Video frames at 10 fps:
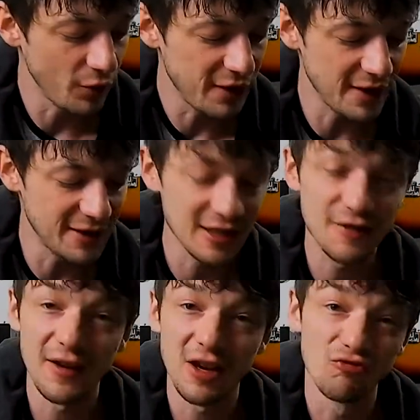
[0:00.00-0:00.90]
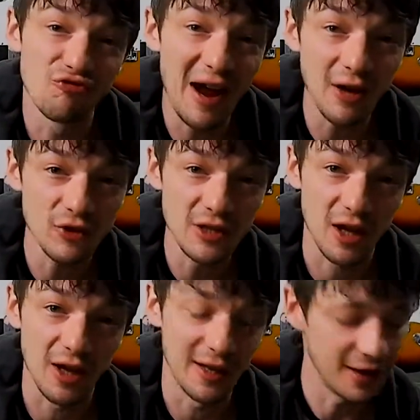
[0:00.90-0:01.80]
the index finger round
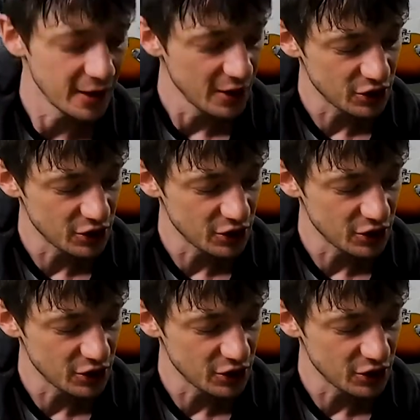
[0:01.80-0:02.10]
slightly